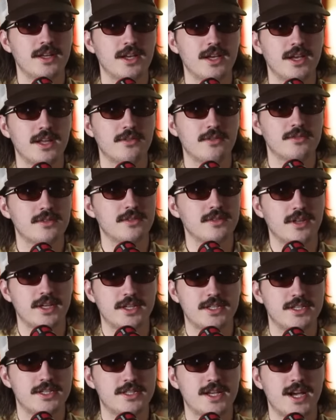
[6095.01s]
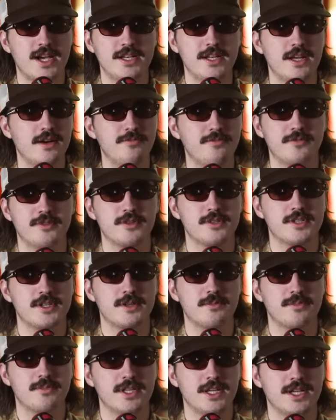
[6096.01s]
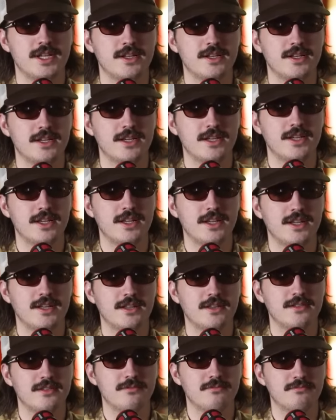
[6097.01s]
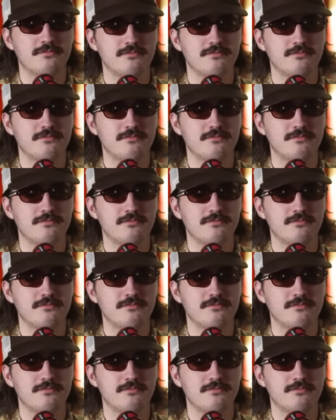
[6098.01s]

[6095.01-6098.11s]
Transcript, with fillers: and like signed up for something and